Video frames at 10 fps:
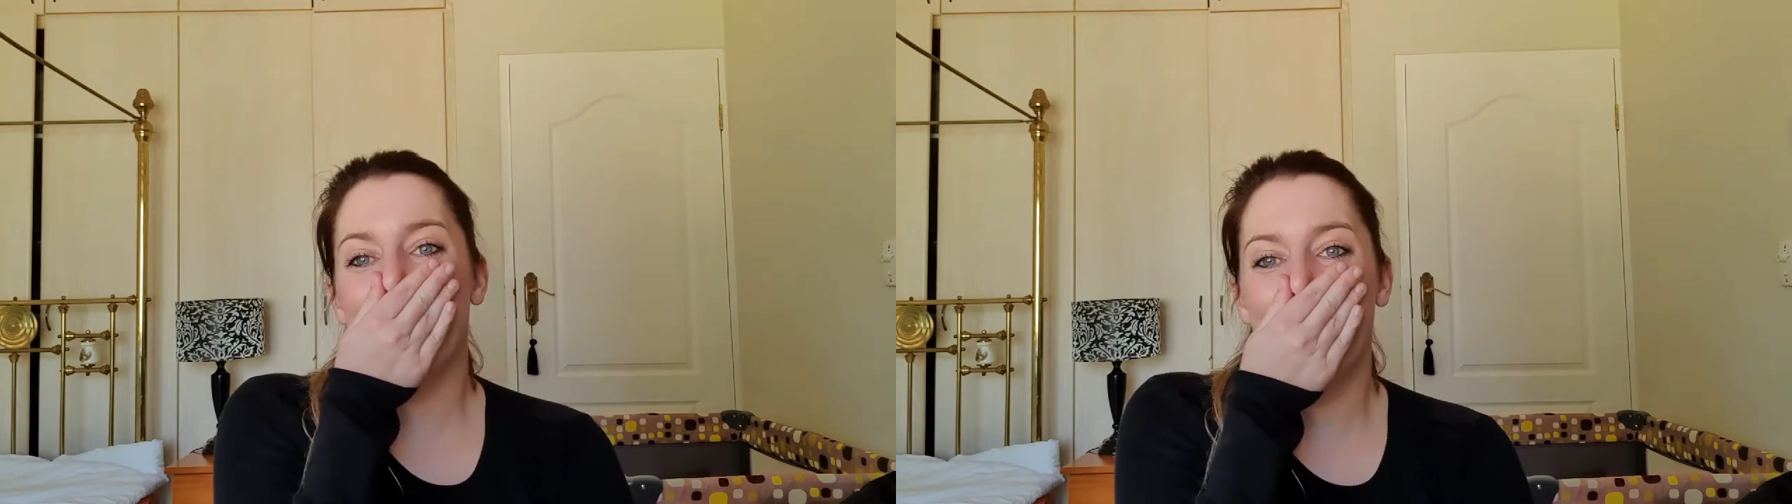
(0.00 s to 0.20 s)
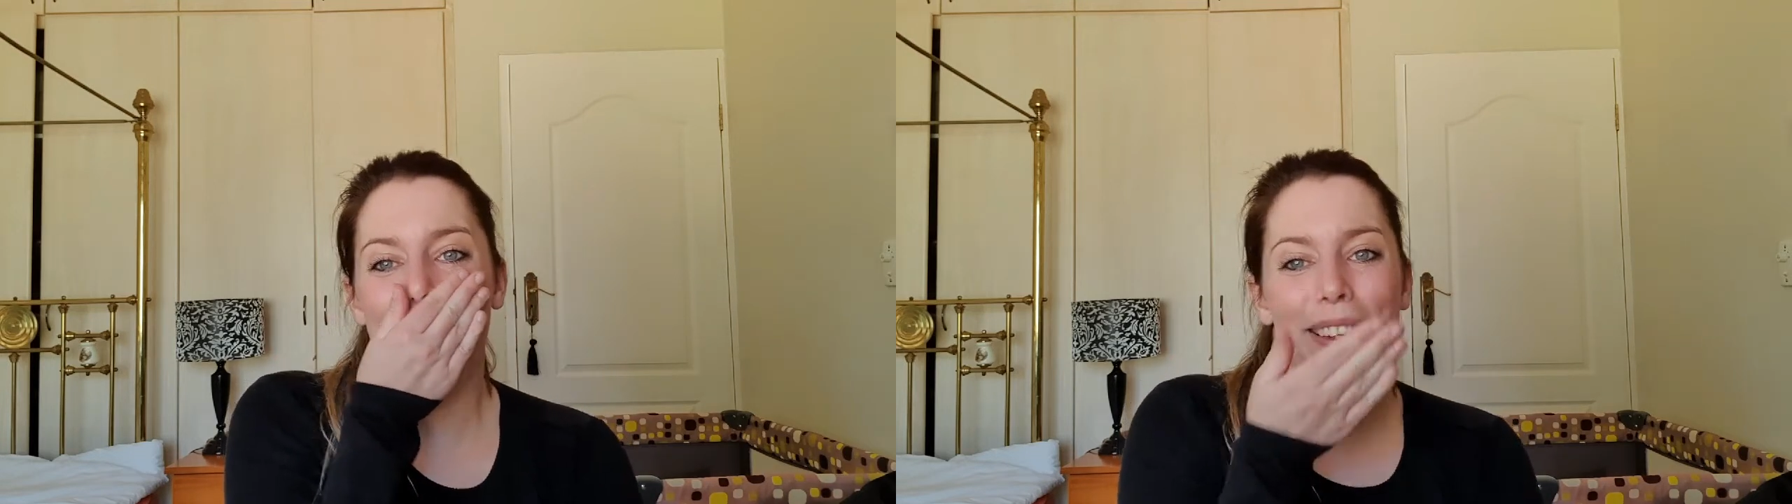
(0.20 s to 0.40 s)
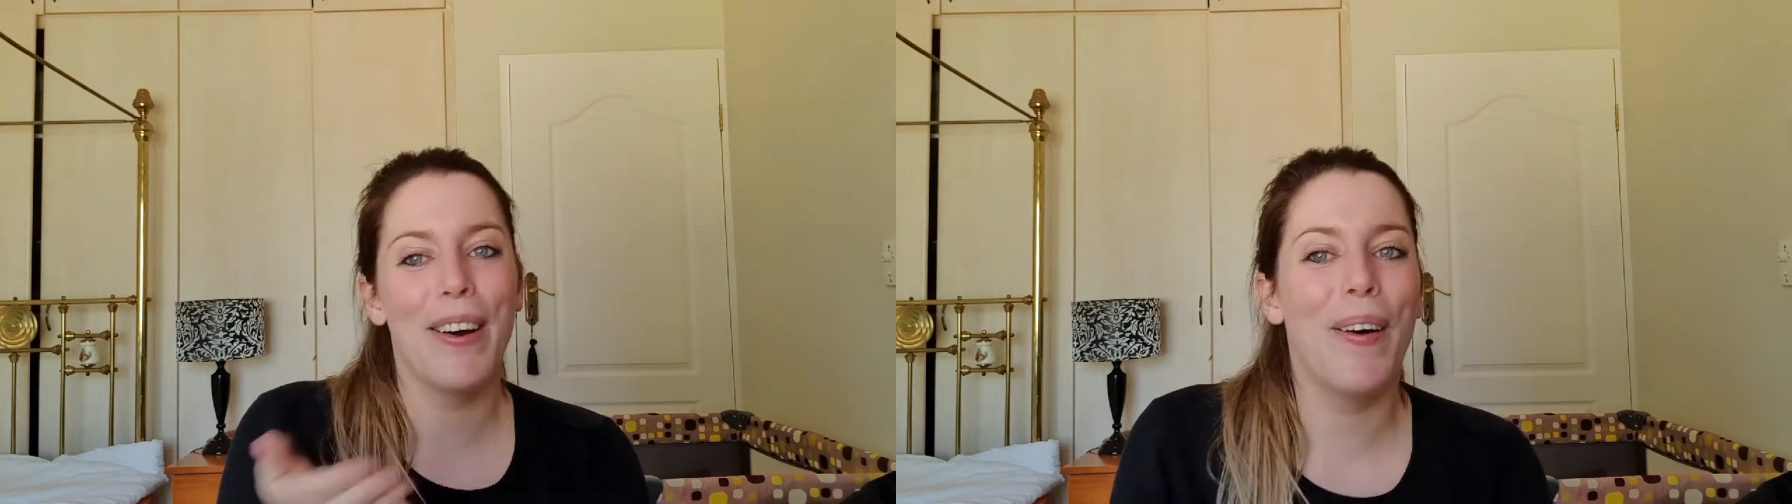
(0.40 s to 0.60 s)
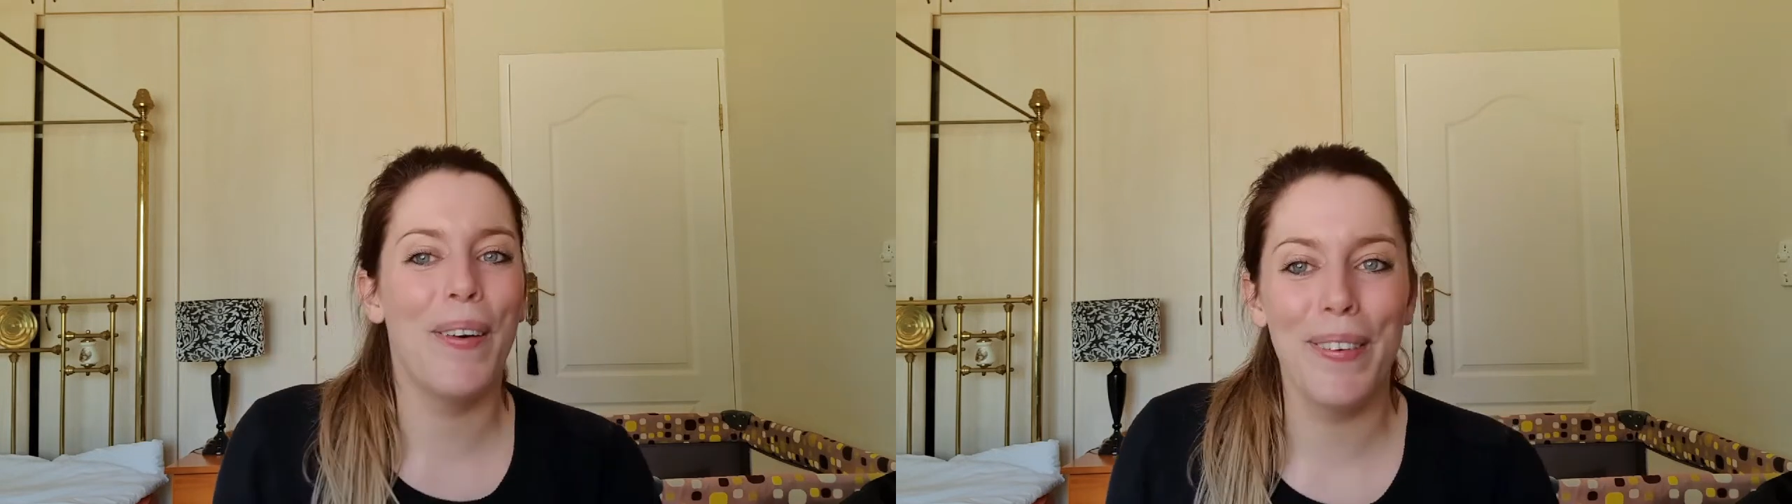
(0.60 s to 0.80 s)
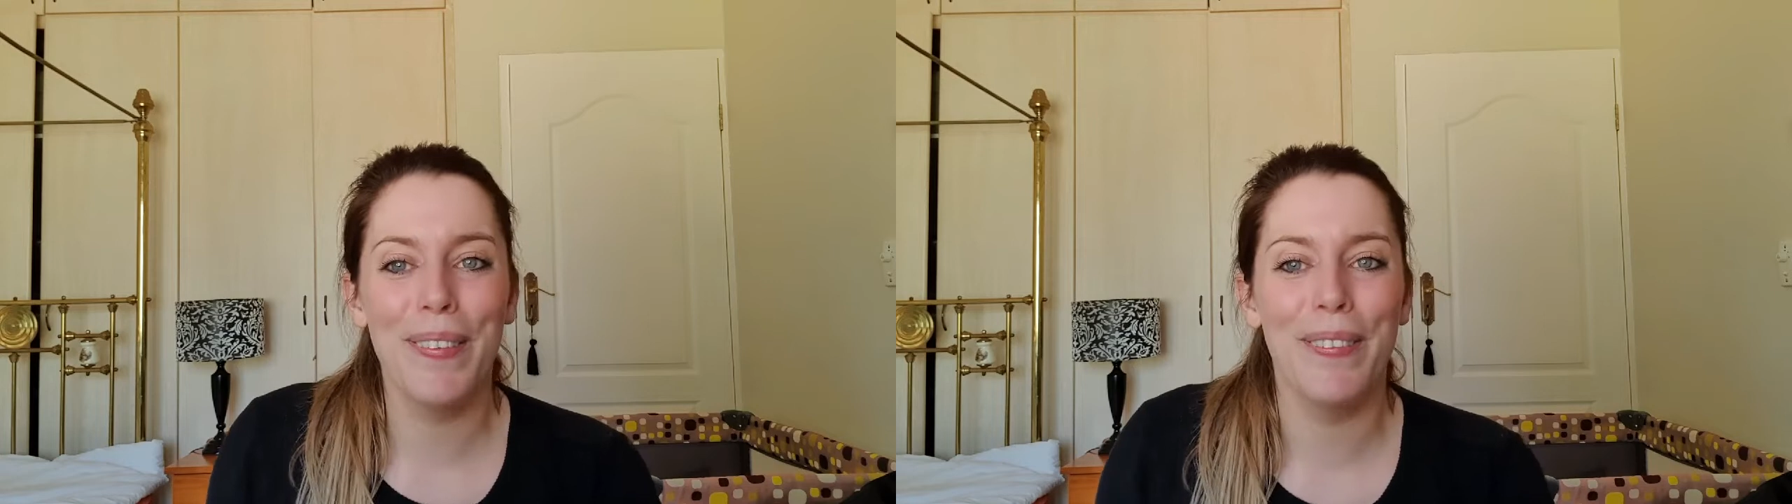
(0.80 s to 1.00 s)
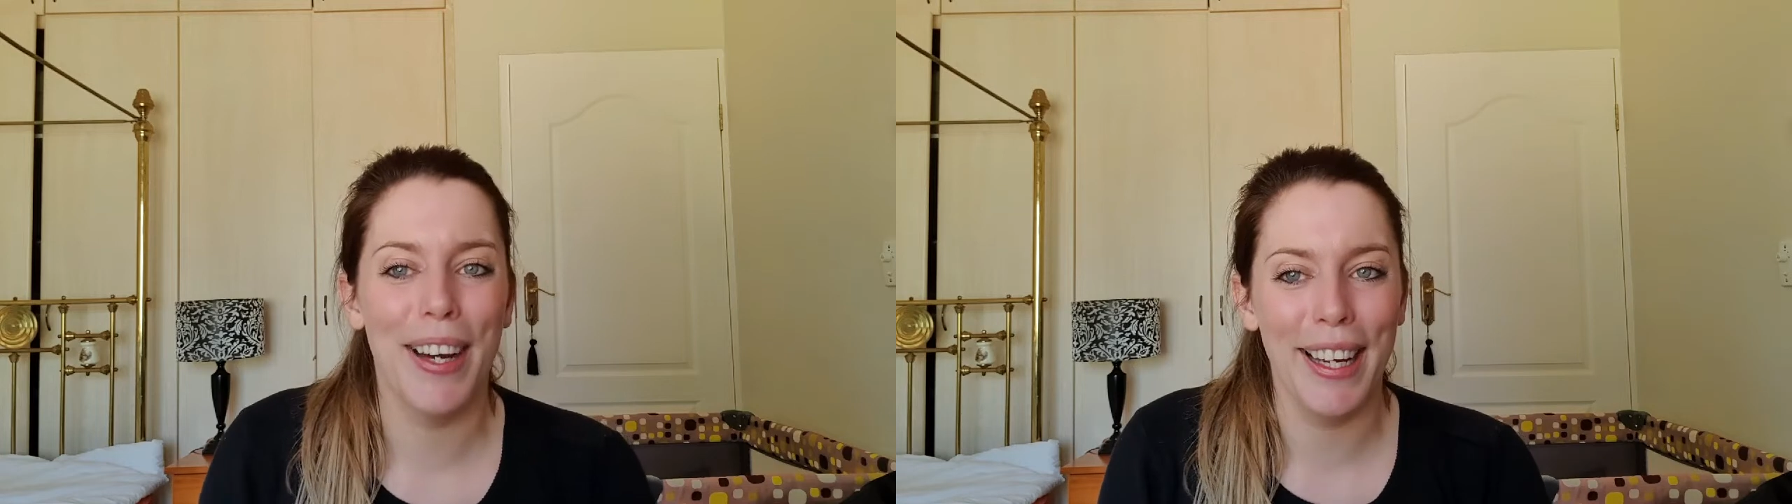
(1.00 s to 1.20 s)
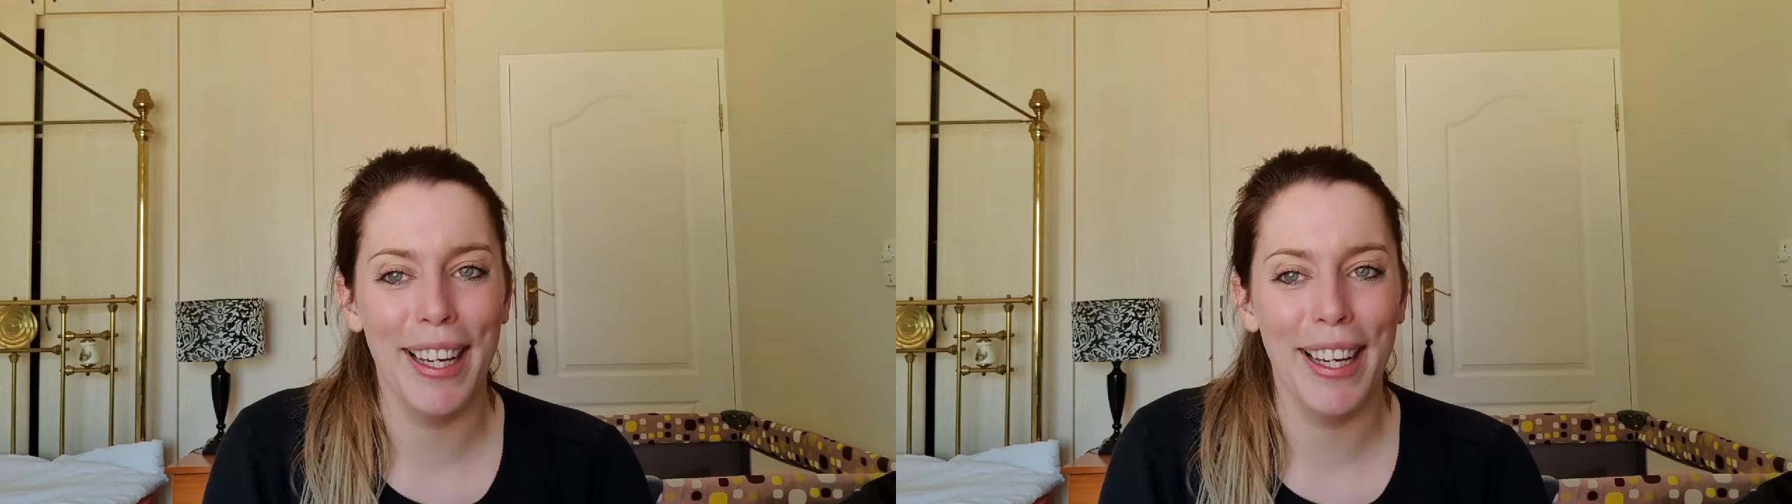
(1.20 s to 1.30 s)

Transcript: like hold my